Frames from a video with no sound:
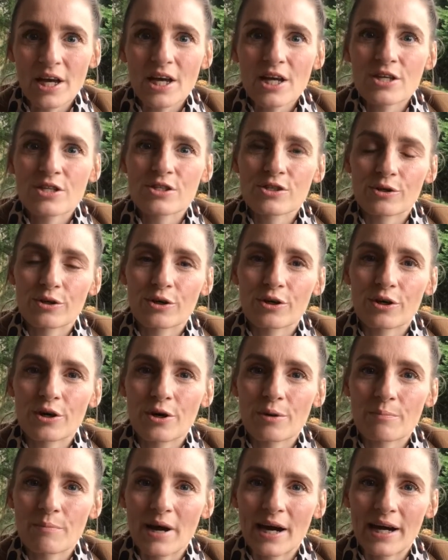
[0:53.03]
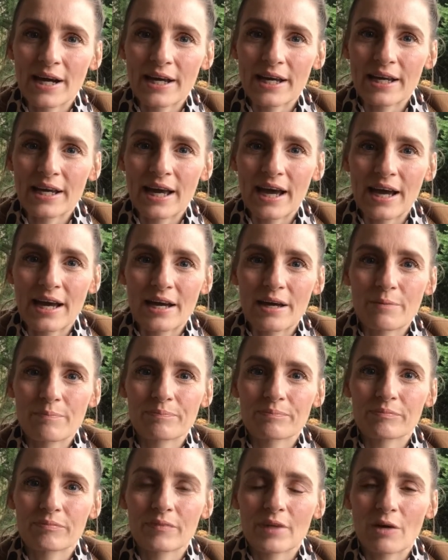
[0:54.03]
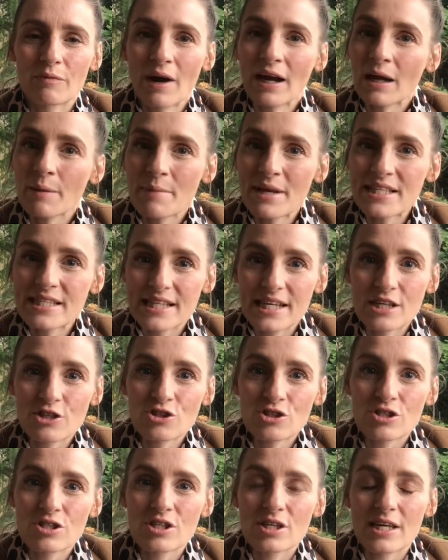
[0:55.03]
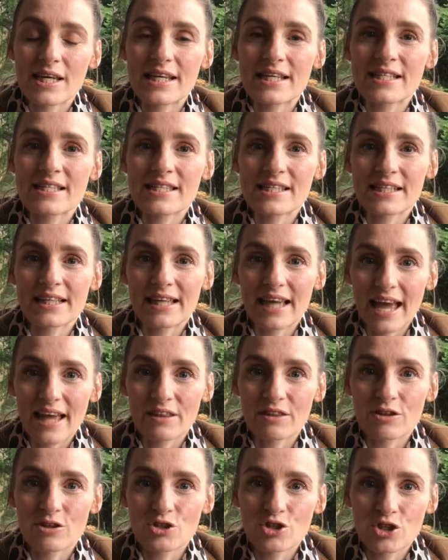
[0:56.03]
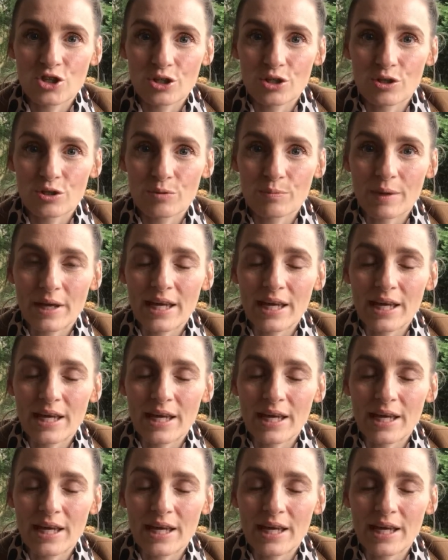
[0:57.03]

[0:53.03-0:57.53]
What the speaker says: So my recommendation to you is to get the tube.